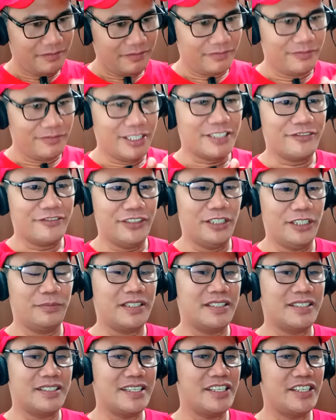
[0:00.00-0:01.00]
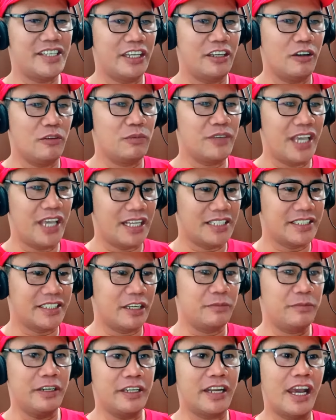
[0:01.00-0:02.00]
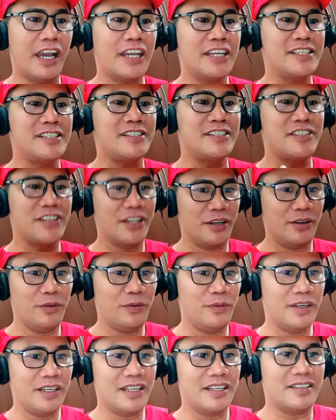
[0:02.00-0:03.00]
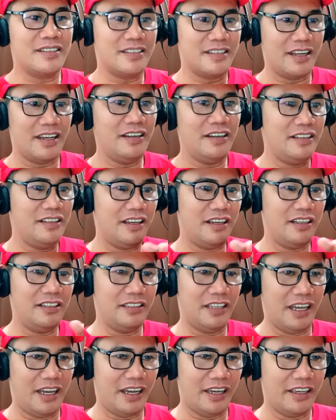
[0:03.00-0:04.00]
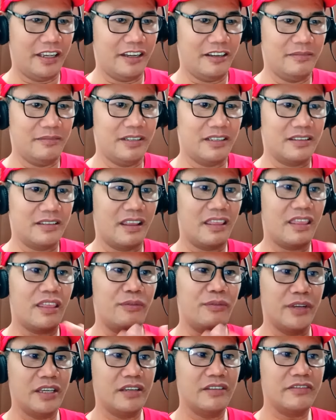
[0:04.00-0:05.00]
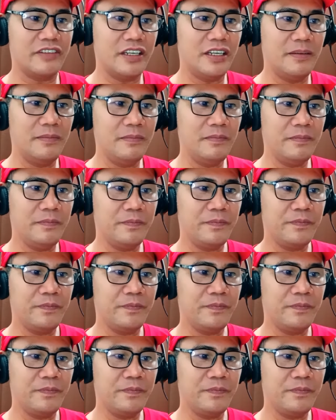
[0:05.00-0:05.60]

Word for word: Miss Philippines CJ Opiaza, but I don't want to tell a lie among the three of them.